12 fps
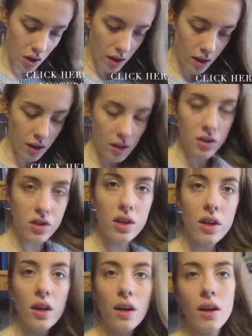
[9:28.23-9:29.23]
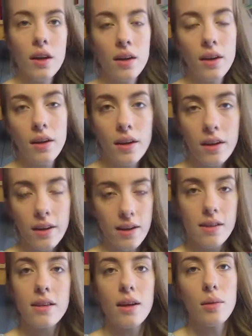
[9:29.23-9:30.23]
And
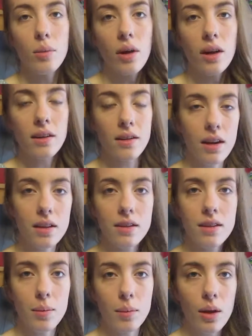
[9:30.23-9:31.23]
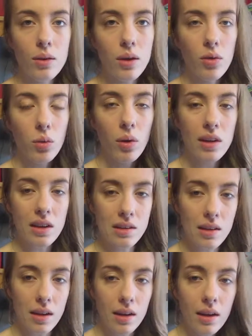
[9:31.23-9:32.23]
yes, I am wearing exactly the same clothes I was wearing
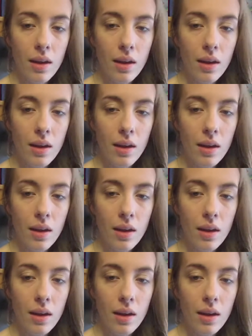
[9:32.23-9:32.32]
yesterday,